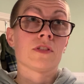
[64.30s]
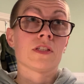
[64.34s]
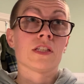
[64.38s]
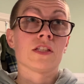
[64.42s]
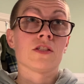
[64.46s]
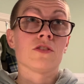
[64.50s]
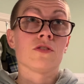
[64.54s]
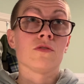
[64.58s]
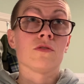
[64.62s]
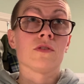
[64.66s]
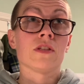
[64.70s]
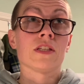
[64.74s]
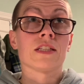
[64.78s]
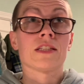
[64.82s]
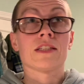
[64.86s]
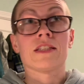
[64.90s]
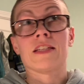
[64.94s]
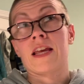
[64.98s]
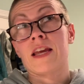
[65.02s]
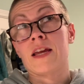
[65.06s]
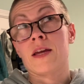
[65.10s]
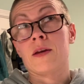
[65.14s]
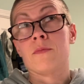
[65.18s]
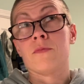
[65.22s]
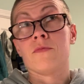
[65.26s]
to do the
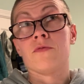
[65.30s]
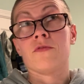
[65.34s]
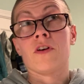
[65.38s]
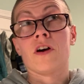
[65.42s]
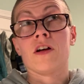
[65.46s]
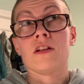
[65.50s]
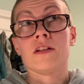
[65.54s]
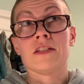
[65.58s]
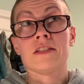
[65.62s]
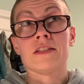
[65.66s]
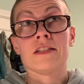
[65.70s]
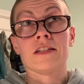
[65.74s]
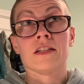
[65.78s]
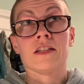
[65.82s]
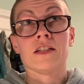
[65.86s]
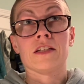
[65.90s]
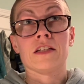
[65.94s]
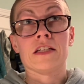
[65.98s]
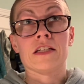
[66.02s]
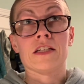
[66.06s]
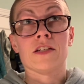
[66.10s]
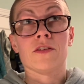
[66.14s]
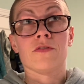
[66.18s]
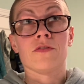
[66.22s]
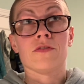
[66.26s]
same
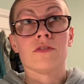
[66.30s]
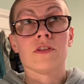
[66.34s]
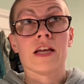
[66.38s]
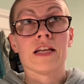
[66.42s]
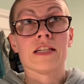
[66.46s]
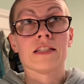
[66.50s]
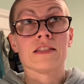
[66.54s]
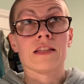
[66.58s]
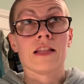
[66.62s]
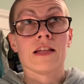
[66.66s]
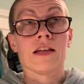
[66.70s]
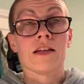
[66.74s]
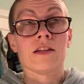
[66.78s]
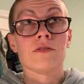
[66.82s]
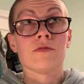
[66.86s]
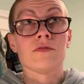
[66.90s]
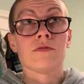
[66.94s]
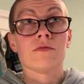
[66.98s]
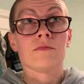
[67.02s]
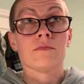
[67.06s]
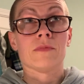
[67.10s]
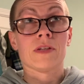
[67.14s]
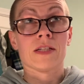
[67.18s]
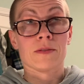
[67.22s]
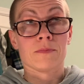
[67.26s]
volatility of as
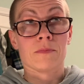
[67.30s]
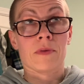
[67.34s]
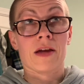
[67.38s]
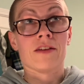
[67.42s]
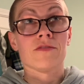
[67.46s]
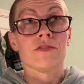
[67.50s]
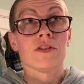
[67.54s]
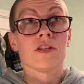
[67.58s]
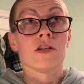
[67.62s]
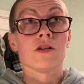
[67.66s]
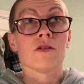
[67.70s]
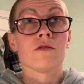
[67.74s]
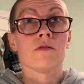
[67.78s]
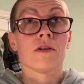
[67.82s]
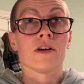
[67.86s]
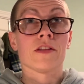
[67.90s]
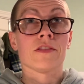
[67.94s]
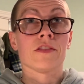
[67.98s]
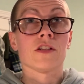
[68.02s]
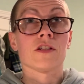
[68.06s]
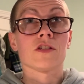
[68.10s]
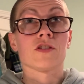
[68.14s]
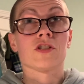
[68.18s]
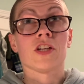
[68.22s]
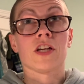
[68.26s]
my video on
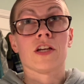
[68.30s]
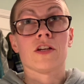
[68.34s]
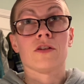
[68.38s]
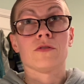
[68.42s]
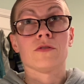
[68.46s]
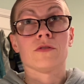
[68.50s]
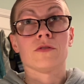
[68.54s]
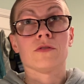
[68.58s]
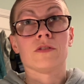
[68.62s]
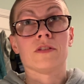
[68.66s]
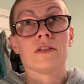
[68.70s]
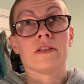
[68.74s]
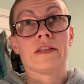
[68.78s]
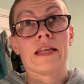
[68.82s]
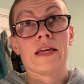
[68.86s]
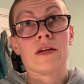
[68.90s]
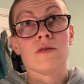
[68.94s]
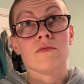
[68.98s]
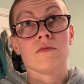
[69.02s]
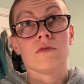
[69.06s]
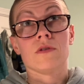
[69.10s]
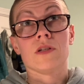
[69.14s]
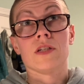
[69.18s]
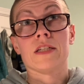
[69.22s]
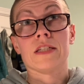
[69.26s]
their channel, they
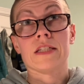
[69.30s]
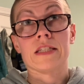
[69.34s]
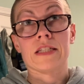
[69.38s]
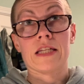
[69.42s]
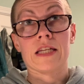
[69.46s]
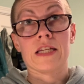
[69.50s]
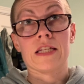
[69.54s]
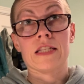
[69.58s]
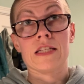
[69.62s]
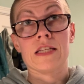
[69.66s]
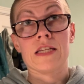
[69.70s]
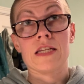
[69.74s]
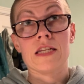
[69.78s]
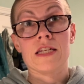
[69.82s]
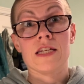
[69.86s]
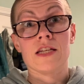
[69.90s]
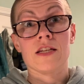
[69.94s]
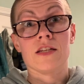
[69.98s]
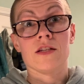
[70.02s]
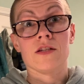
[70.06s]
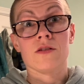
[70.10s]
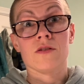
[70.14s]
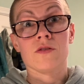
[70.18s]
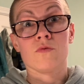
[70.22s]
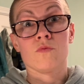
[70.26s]
would
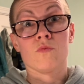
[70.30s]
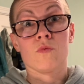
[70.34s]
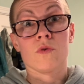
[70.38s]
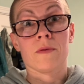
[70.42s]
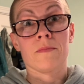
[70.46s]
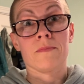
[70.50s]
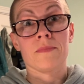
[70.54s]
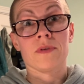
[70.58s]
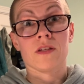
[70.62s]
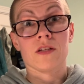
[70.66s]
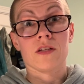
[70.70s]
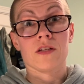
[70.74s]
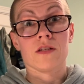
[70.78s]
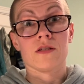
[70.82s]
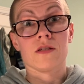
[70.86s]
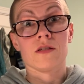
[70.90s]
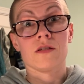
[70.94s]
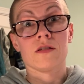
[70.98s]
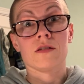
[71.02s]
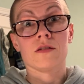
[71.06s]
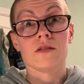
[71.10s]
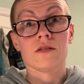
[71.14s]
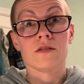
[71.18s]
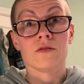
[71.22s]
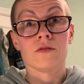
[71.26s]
need
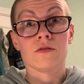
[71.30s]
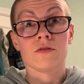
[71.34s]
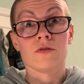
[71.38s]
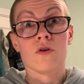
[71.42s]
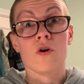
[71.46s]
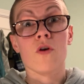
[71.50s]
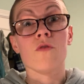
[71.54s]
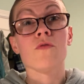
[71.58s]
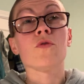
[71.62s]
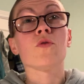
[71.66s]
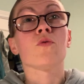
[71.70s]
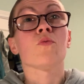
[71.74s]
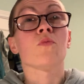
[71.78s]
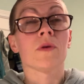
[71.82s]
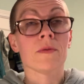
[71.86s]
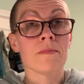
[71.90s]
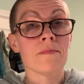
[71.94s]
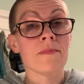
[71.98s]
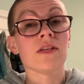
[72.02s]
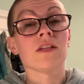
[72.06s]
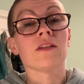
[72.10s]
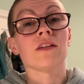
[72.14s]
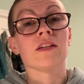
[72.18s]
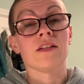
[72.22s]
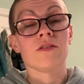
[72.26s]
over 1
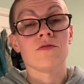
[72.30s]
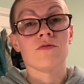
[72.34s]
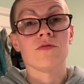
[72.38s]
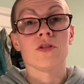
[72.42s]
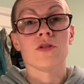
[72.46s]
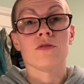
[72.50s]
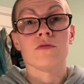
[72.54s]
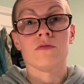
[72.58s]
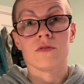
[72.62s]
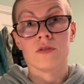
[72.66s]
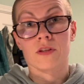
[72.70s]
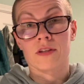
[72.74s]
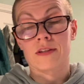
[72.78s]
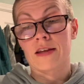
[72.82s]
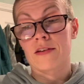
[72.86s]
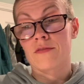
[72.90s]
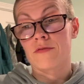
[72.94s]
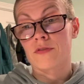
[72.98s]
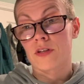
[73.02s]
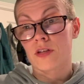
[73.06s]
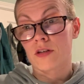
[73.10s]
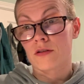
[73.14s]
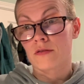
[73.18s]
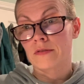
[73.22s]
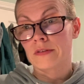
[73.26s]
million views on that
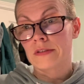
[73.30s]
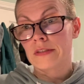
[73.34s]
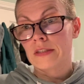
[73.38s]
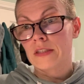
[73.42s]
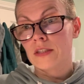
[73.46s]
video.